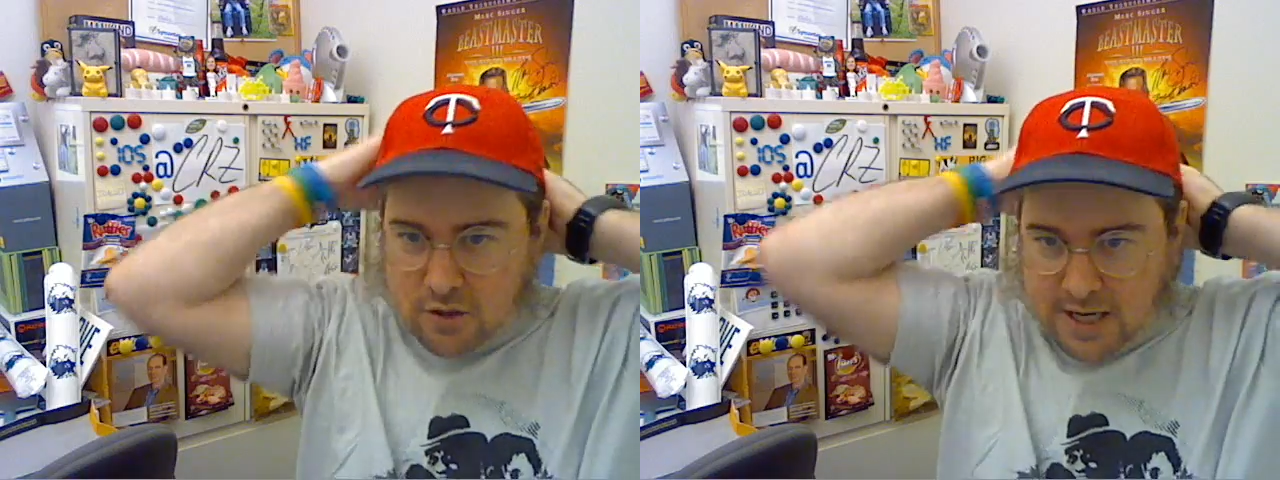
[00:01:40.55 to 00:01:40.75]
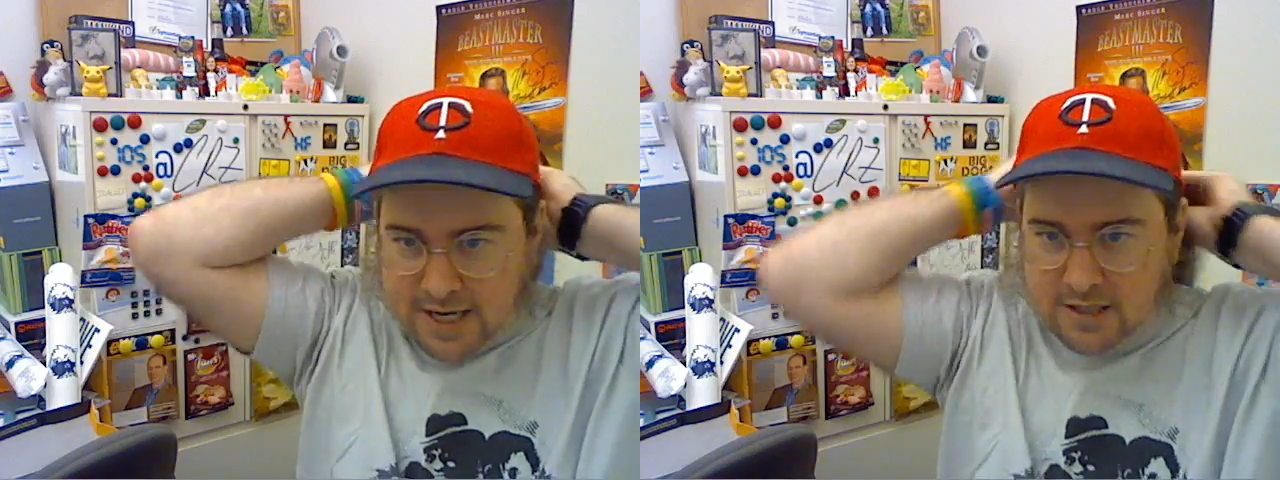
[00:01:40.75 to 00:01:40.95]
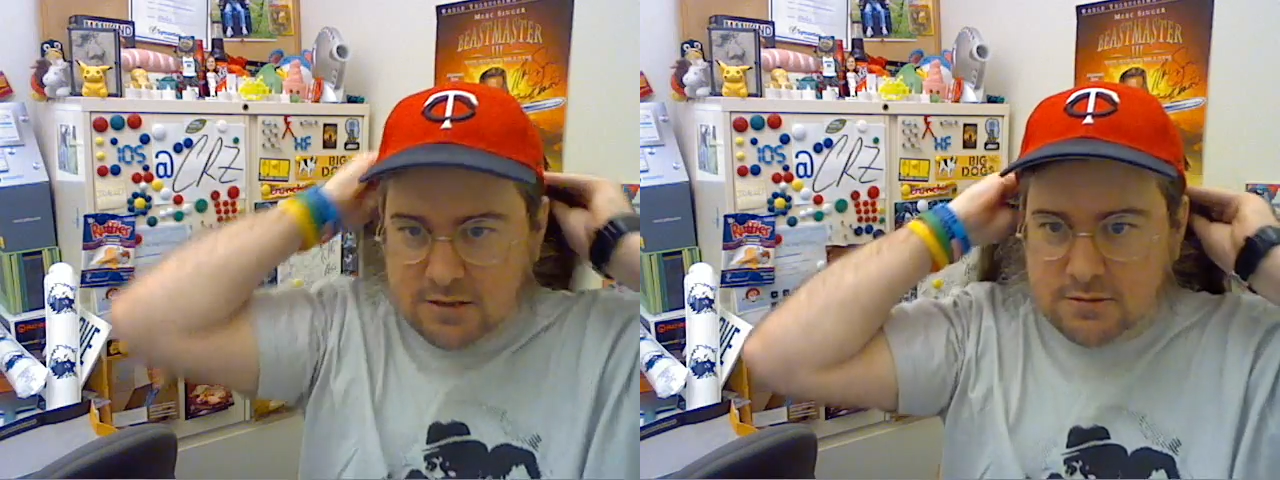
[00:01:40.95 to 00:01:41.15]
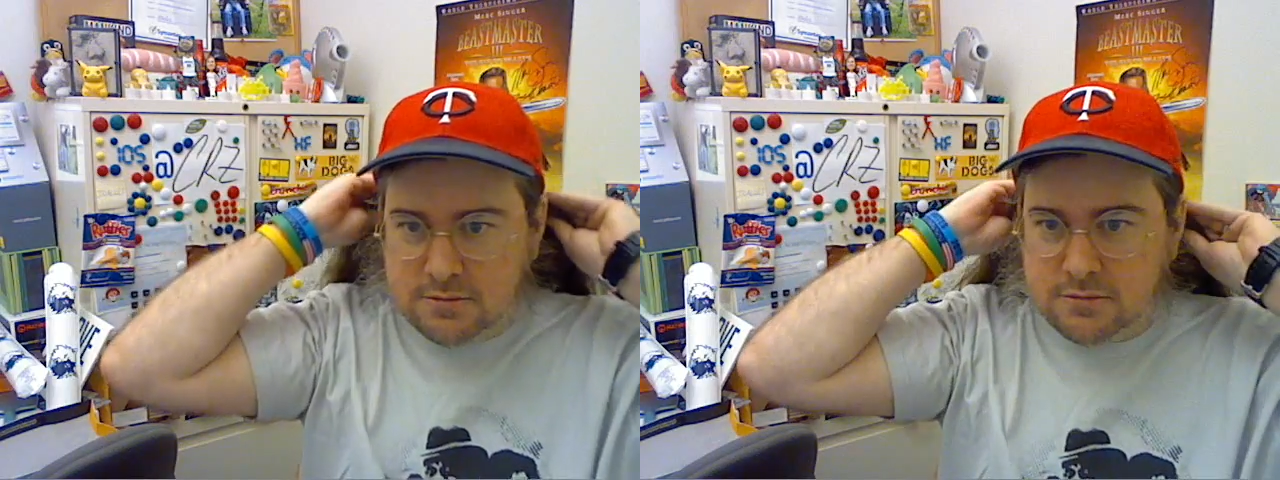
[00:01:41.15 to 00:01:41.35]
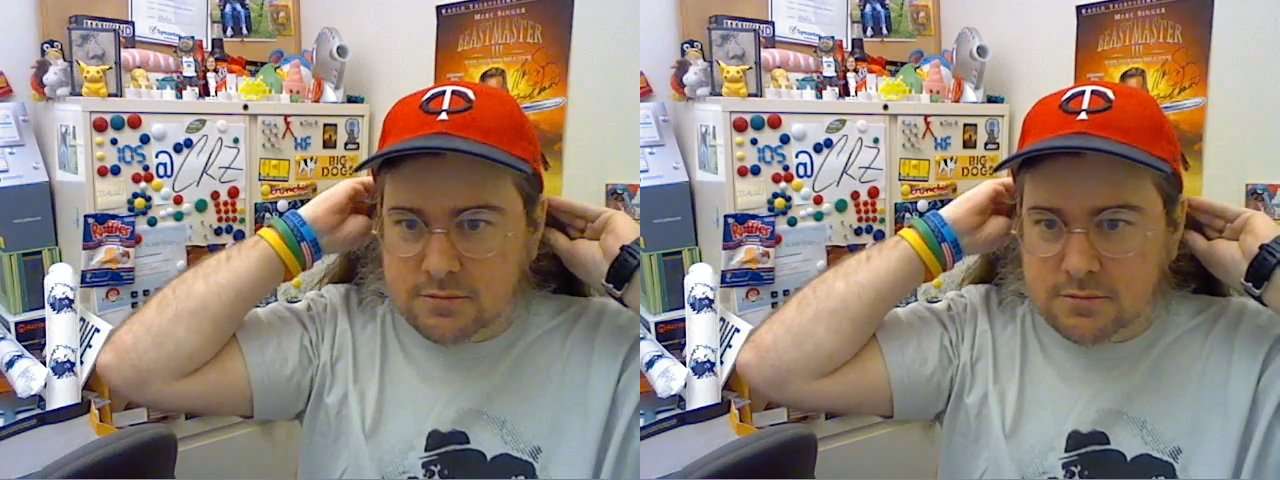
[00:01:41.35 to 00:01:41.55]
or like
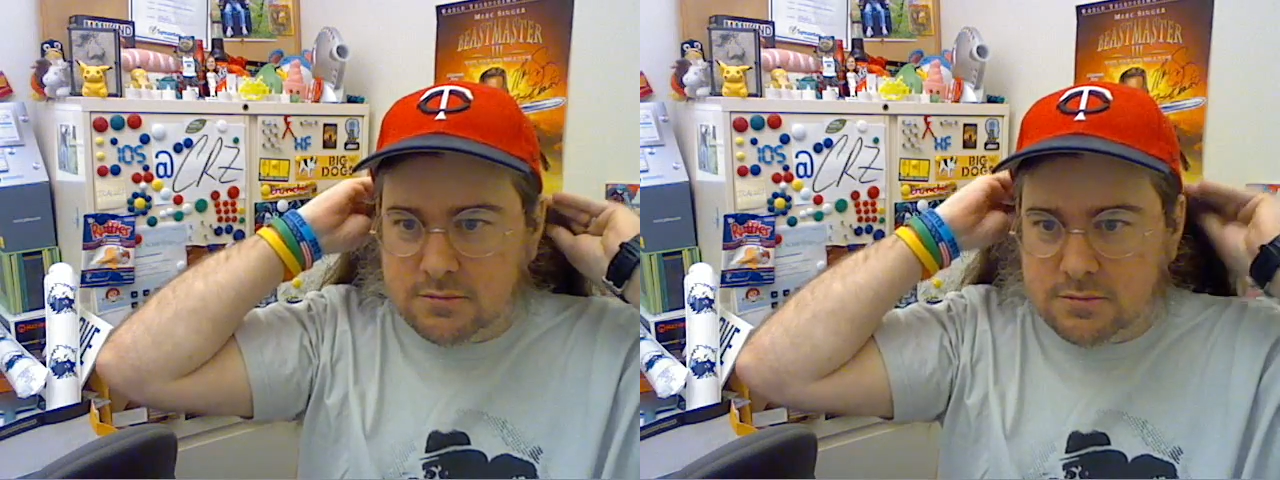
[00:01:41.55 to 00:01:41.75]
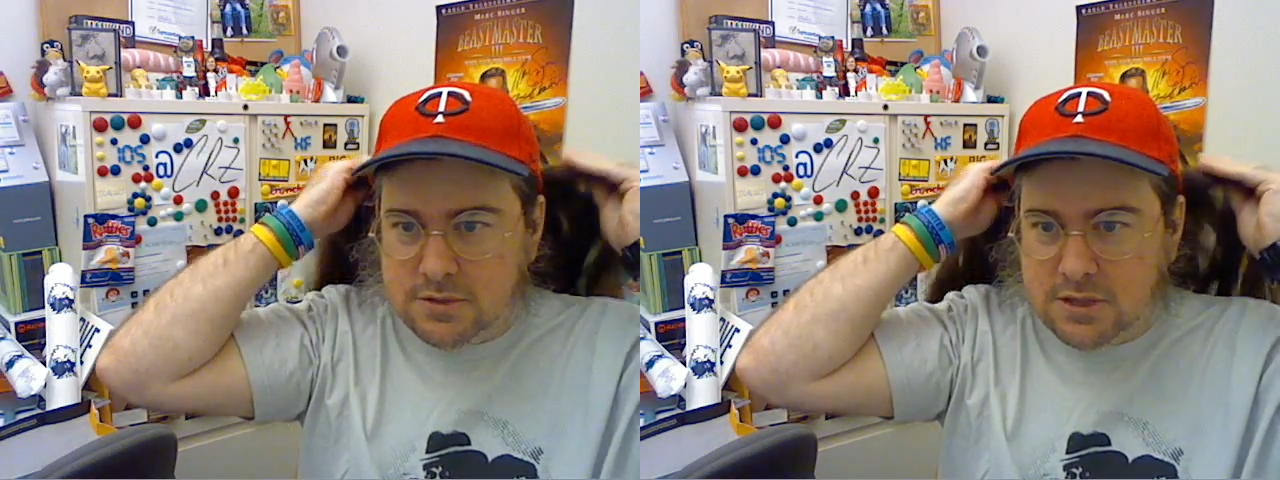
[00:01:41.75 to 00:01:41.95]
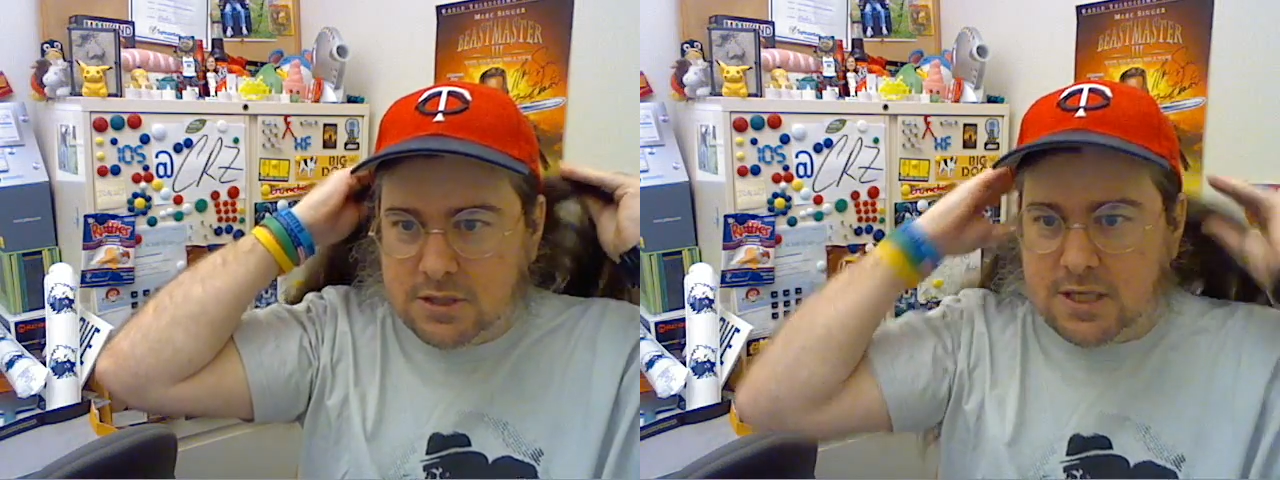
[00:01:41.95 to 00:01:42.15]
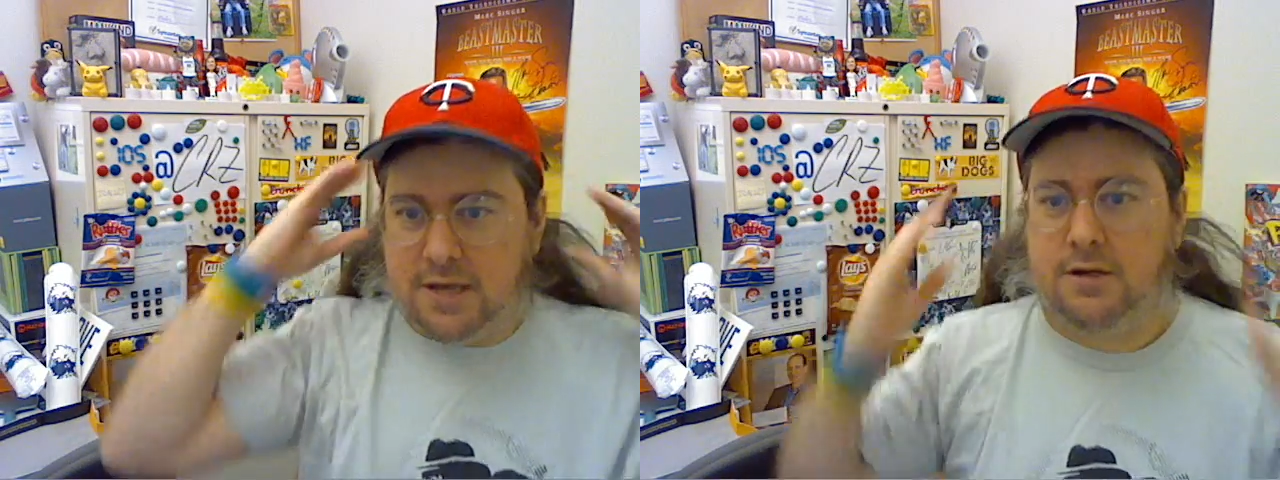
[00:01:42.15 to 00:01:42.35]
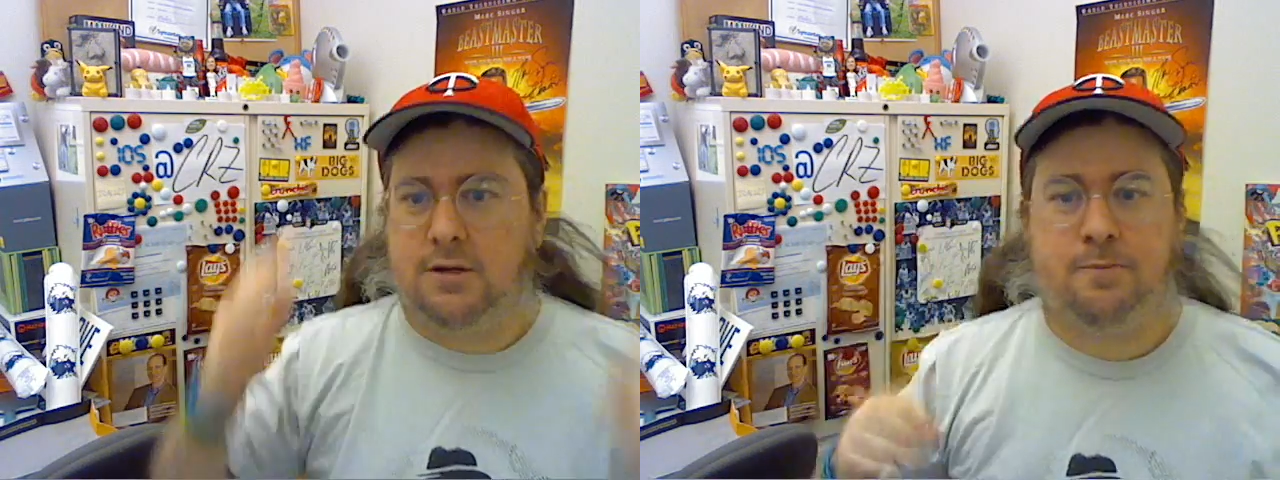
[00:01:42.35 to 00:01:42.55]
I don't
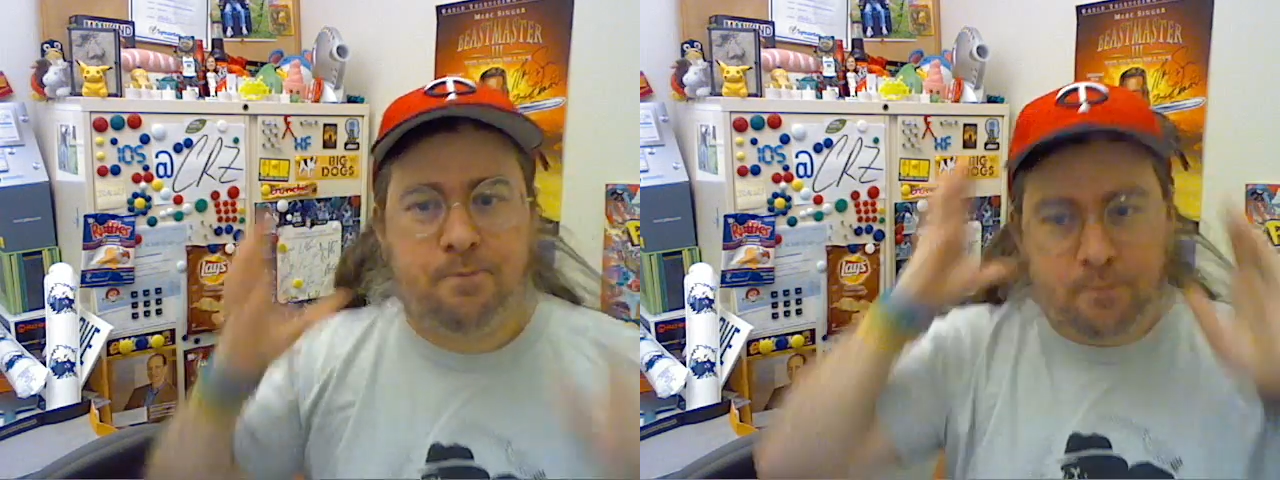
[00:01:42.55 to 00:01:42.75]
know.